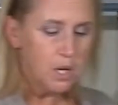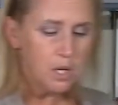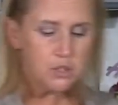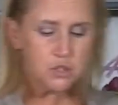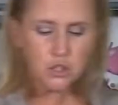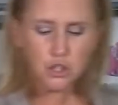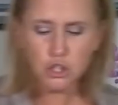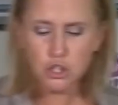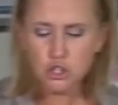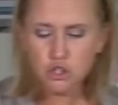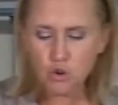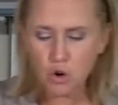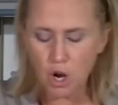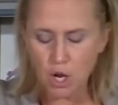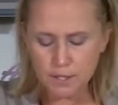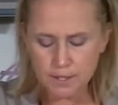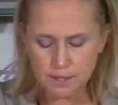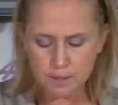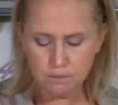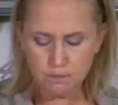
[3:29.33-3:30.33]
It's gonna
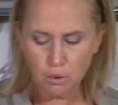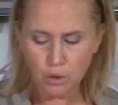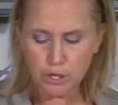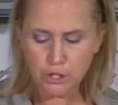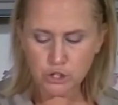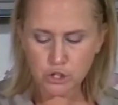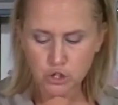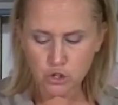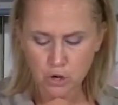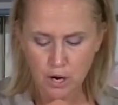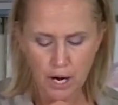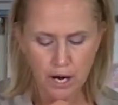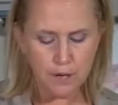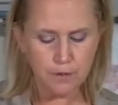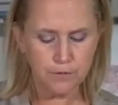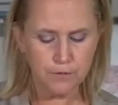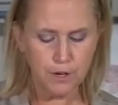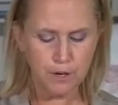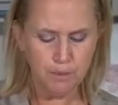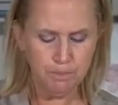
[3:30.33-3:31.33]
draw some moisture out
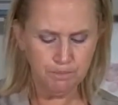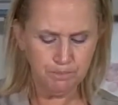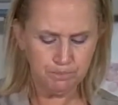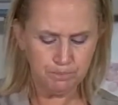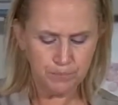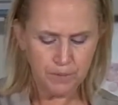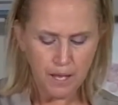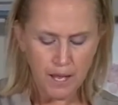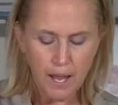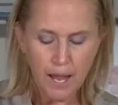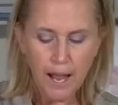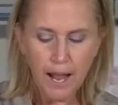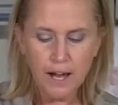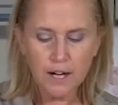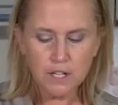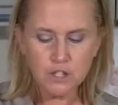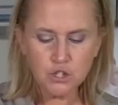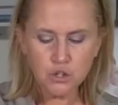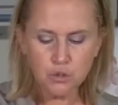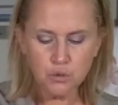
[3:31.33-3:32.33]
of them
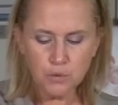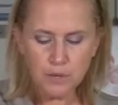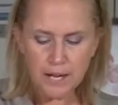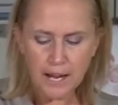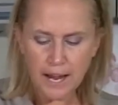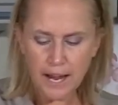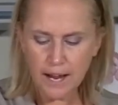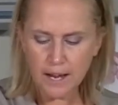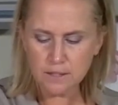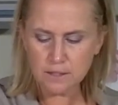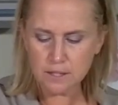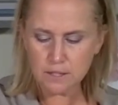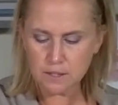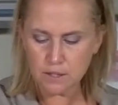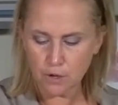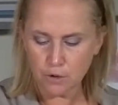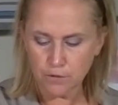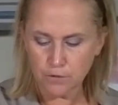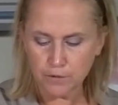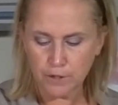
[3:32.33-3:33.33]
and it's going to enhance
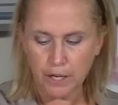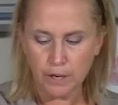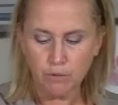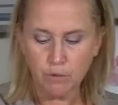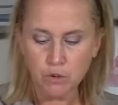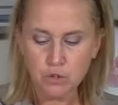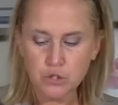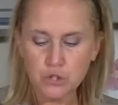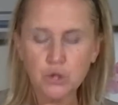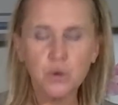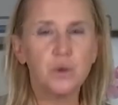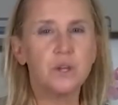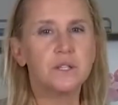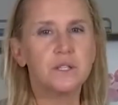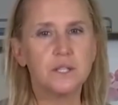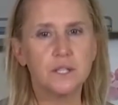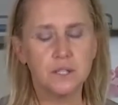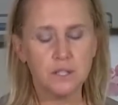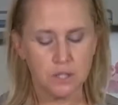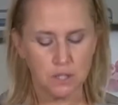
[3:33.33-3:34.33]
their flavor. So
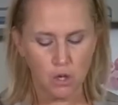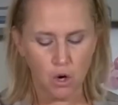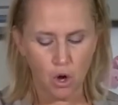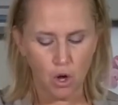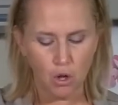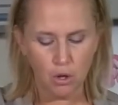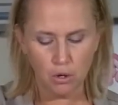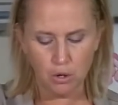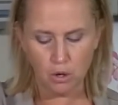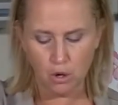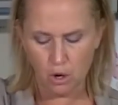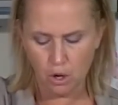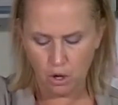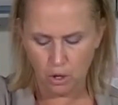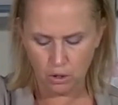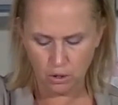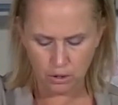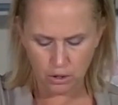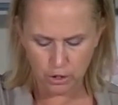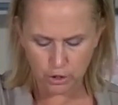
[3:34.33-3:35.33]
it's it's all
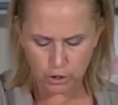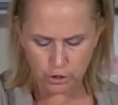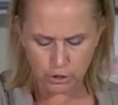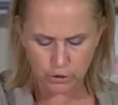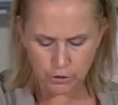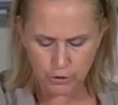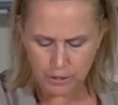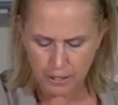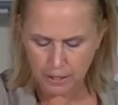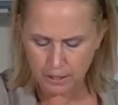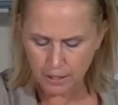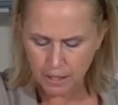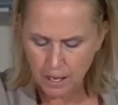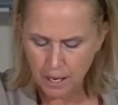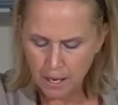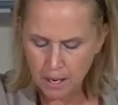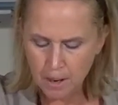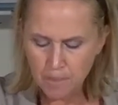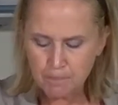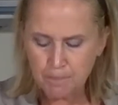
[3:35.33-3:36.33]
all a good thing.
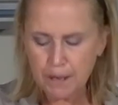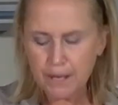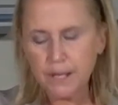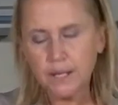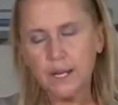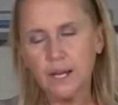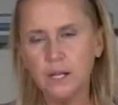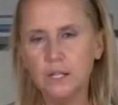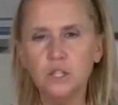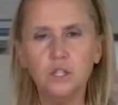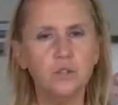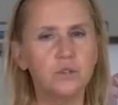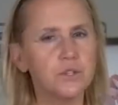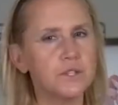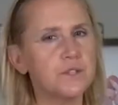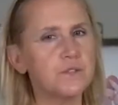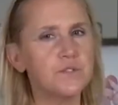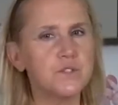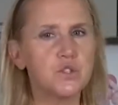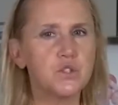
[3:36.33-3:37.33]
But again,
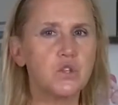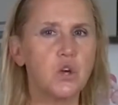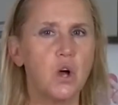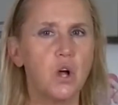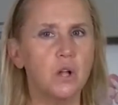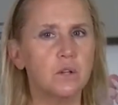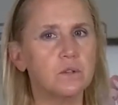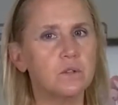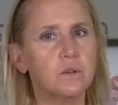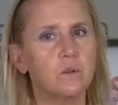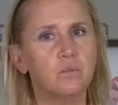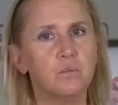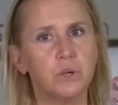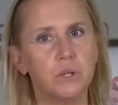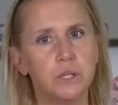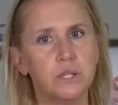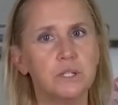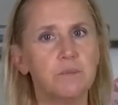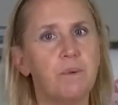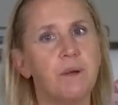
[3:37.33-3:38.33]
use of salt
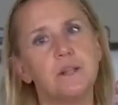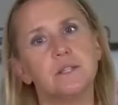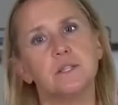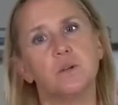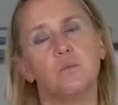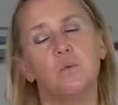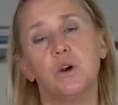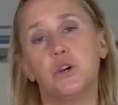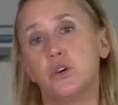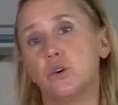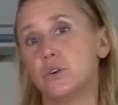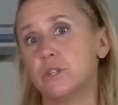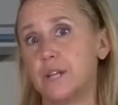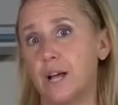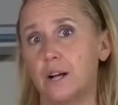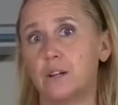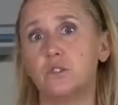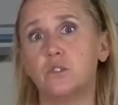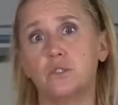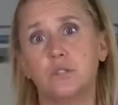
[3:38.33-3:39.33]
really depends on what your
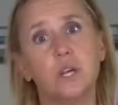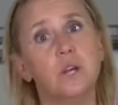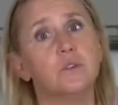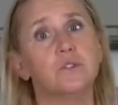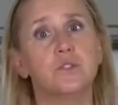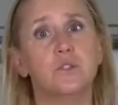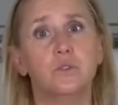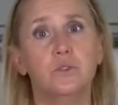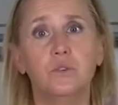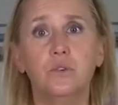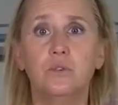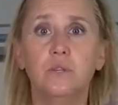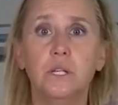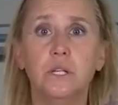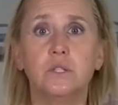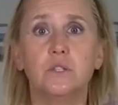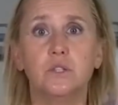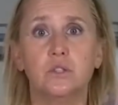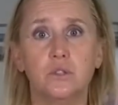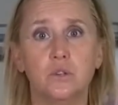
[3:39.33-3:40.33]
doctor tells you you
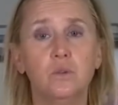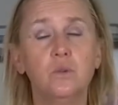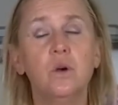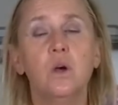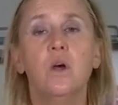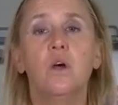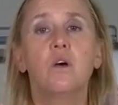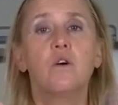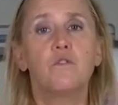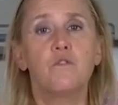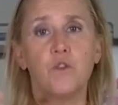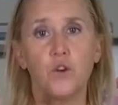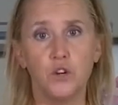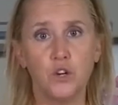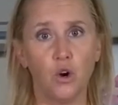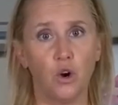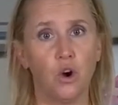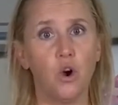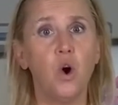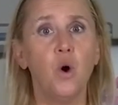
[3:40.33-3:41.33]
need to do for
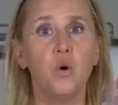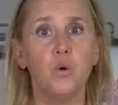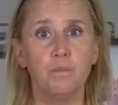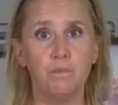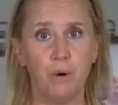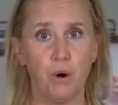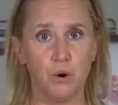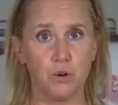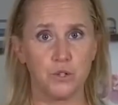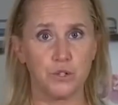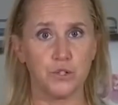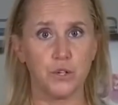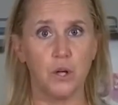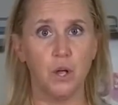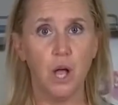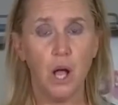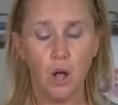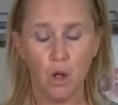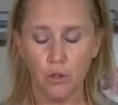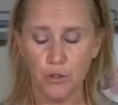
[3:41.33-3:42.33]
your own
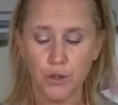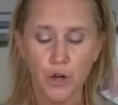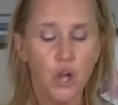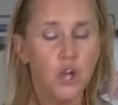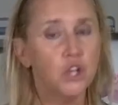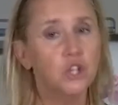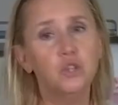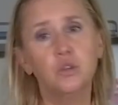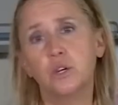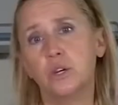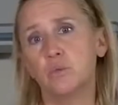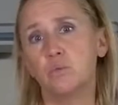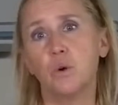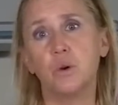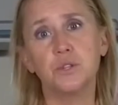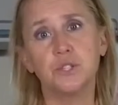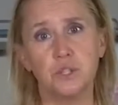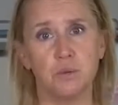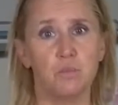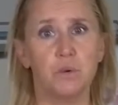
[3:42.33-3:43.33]
personal health. You can
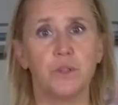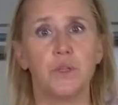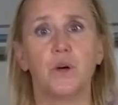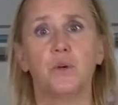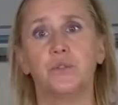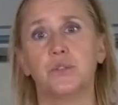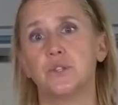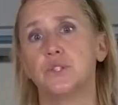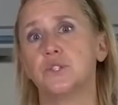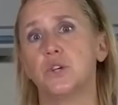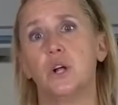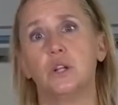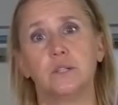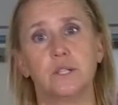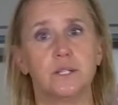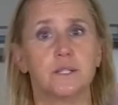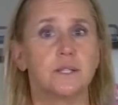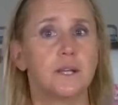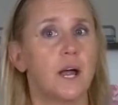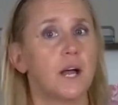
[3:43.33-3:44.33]
roast them without the salt.
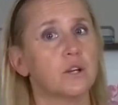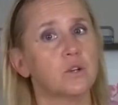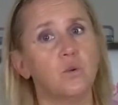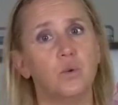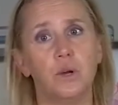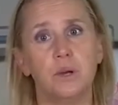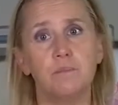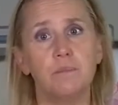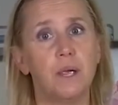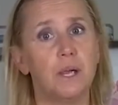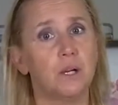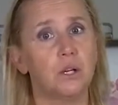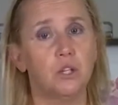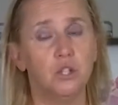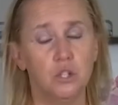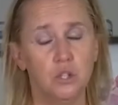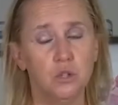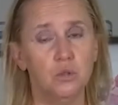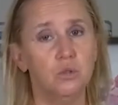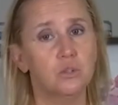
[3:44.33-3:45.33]
It's not going to make a
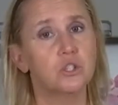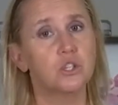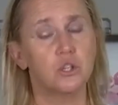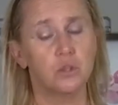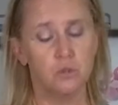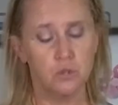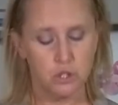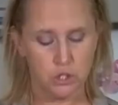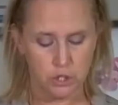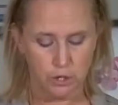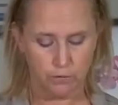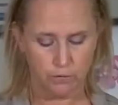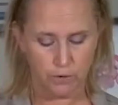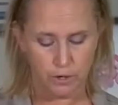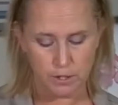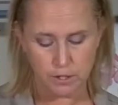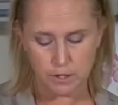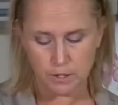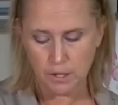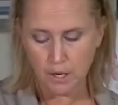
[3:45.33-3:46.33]
huge huge
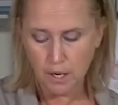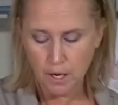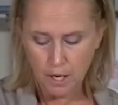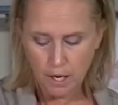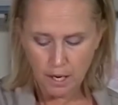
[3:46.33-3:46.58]
difference.